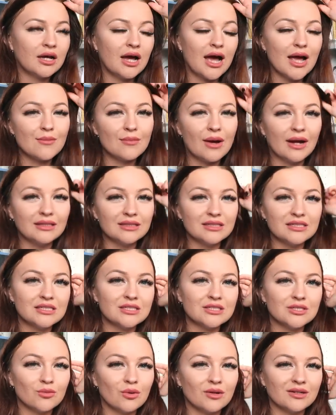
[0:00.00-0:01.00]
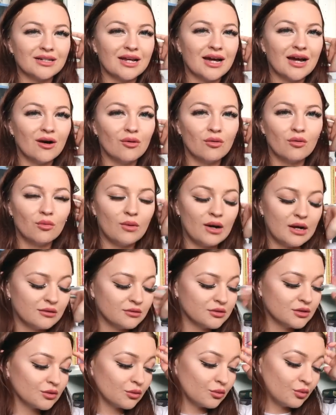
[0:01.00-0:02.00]
I might listen to one now
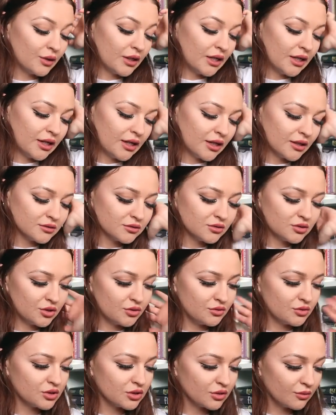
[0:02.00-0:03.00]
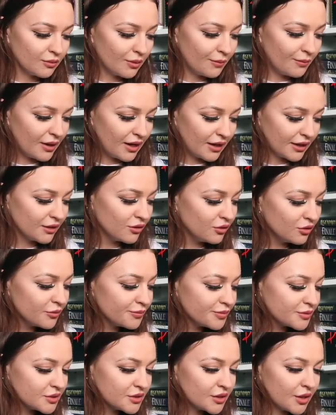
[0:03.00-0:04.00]
whilst we do some packing
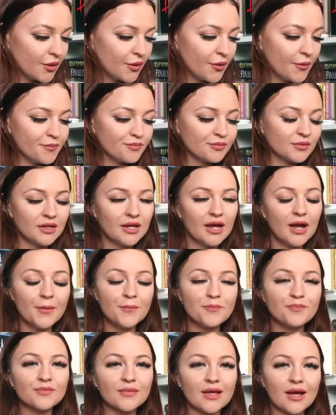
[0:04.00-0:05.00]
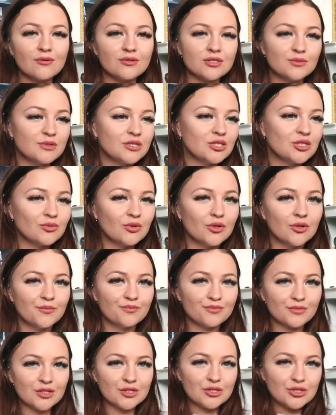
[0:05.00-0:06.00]
up. So yeah, I'll speak to you all
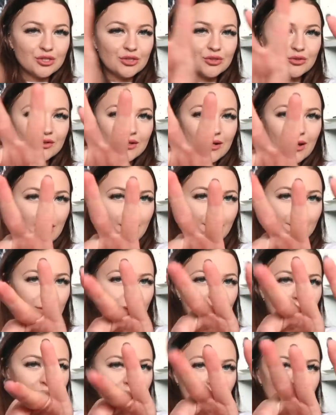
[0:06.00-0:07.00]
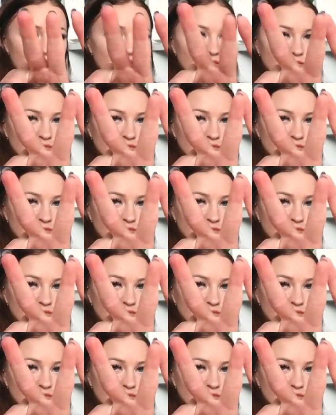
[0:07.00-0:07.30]
soon. Bye.